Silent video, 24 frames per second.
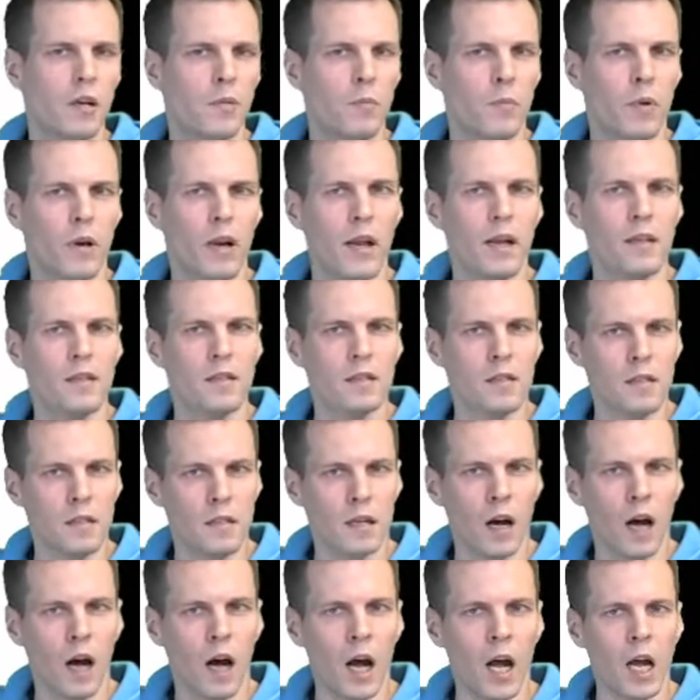plus
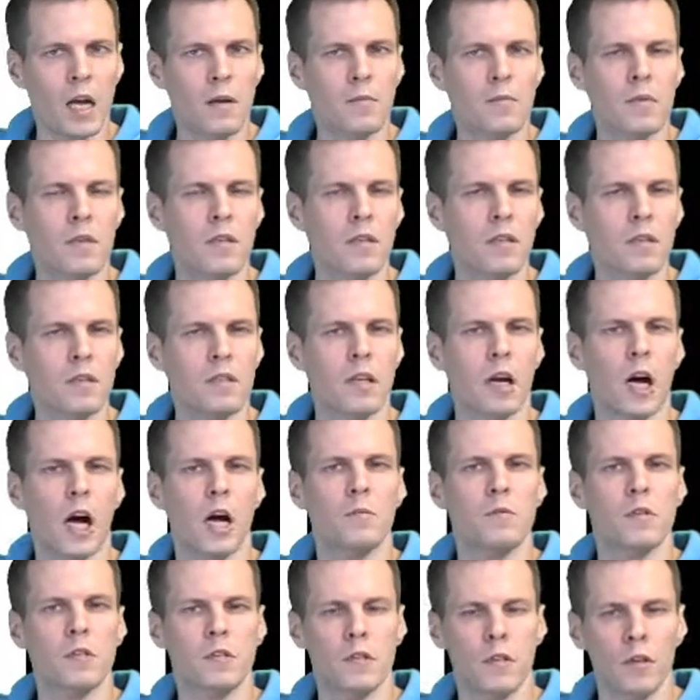time
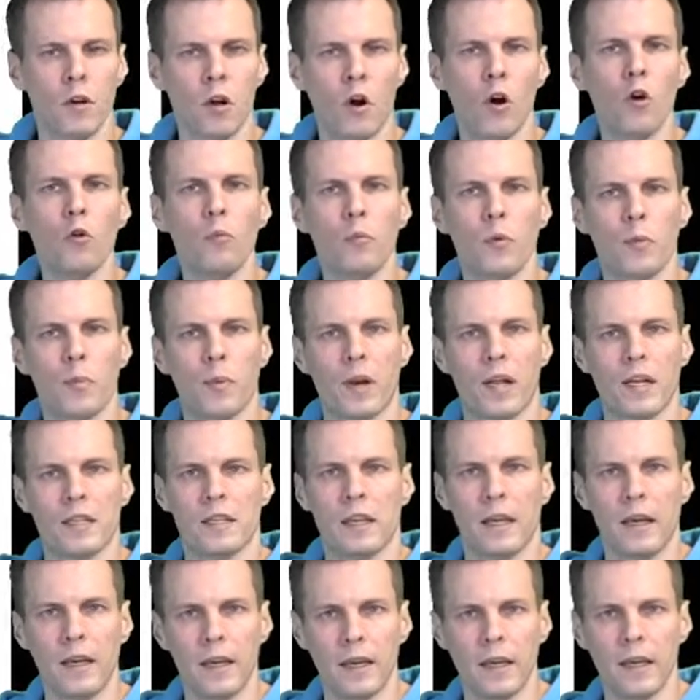times slope plus
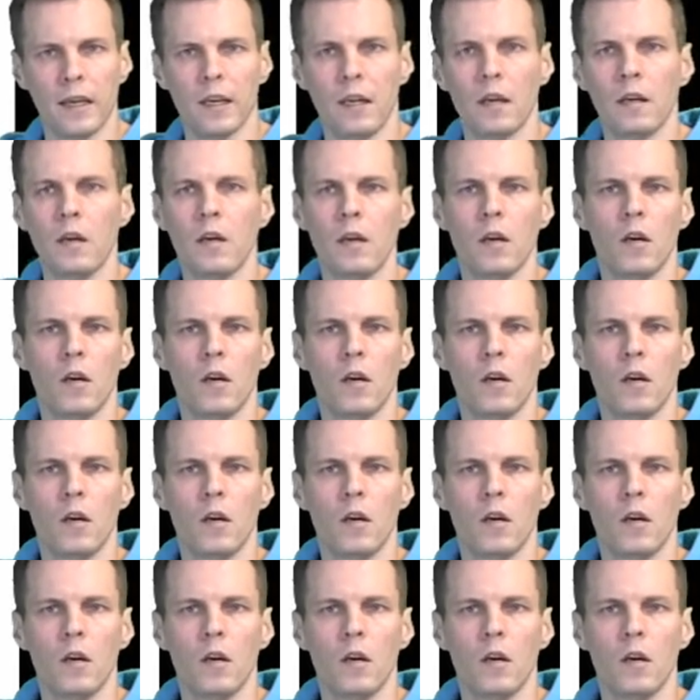E,